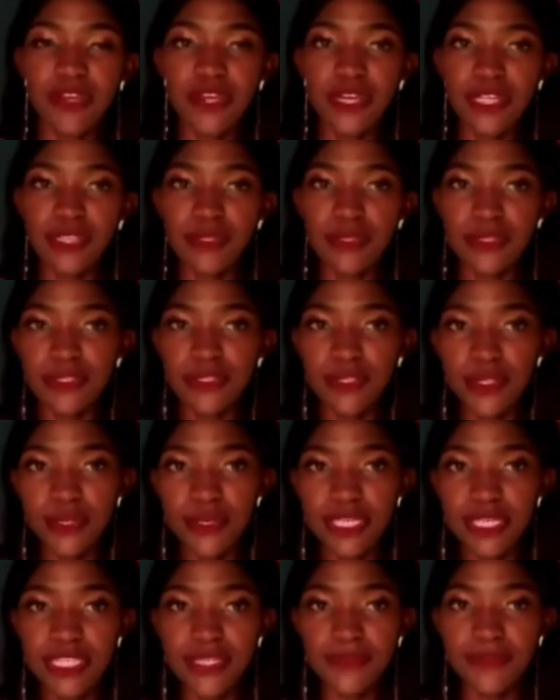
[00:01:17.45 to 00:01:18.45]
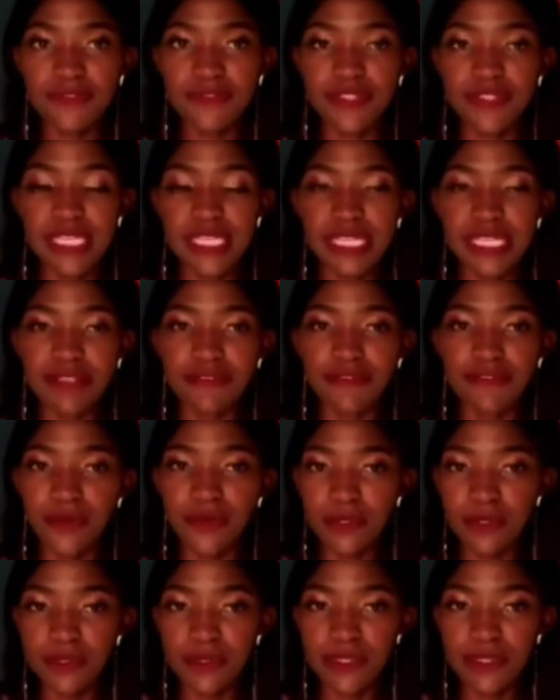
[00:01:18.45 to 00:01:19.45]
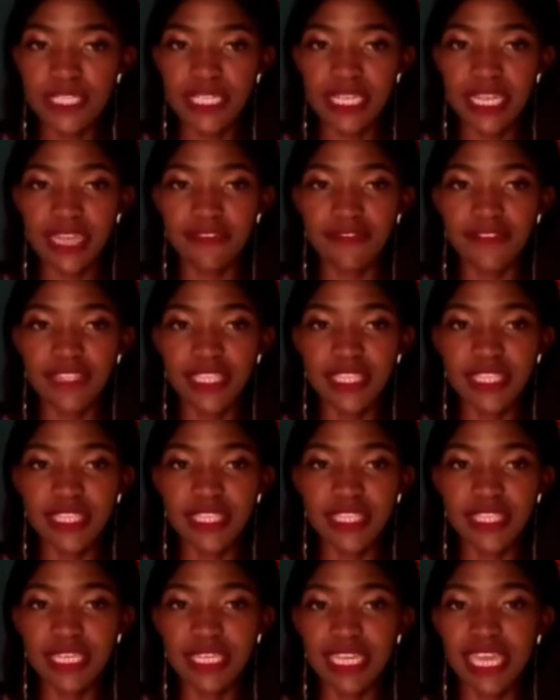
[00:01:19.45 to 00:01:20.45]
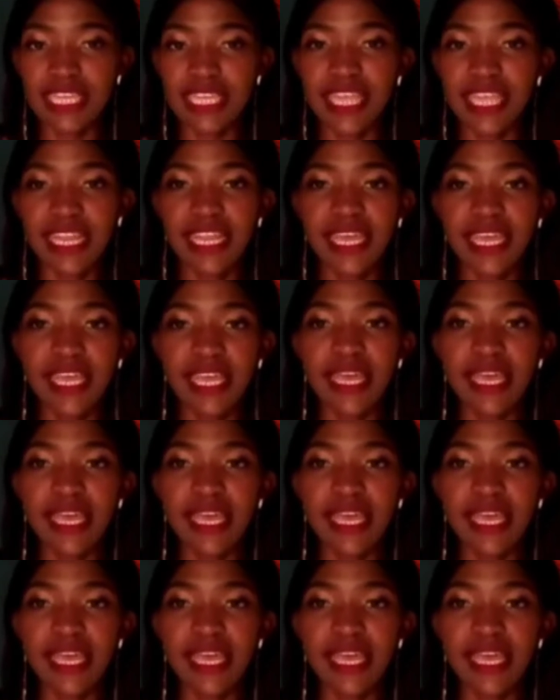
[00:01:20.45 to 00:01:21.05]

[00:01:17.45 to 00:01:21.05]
We've heard the stories, we've seen the photos and everything like that.